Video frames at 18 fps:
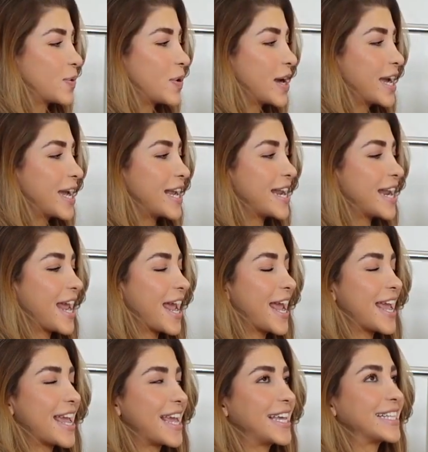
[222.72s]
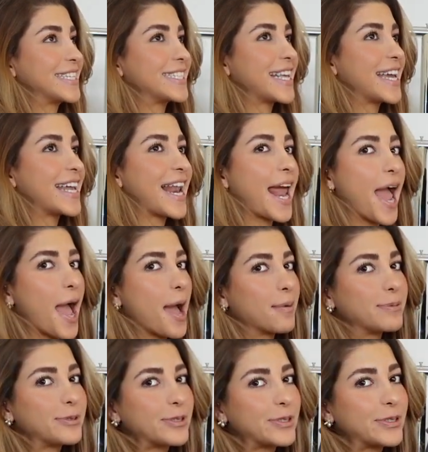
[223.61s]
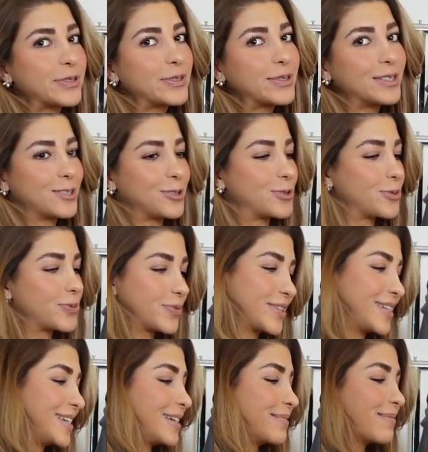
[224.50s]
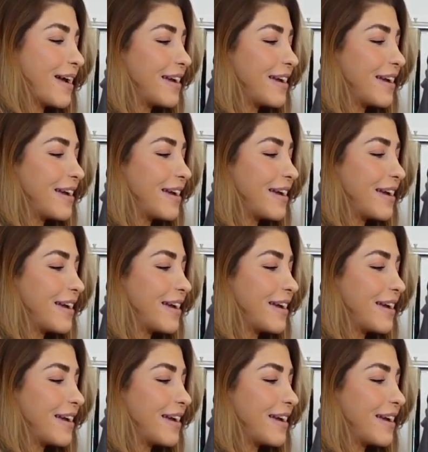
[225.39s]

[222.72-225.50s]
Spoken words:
one is an absolute dream.